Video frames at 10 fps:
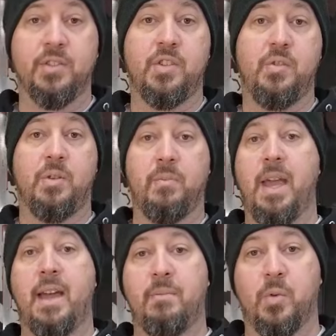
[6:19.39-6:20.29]
so you can
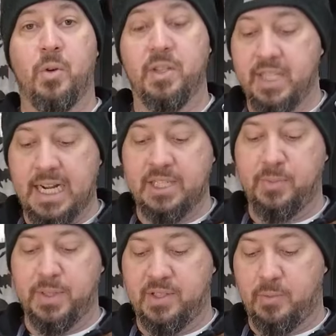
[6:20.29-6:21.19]
add more
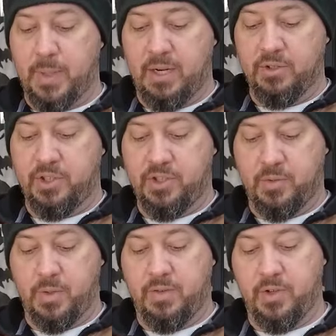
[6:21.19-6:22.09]
attachments or pouches
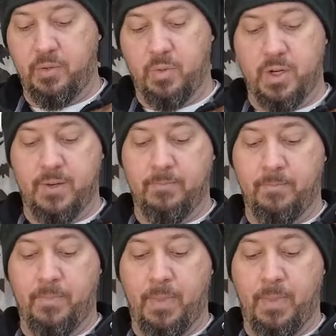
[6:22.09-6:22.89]
or whatever you want.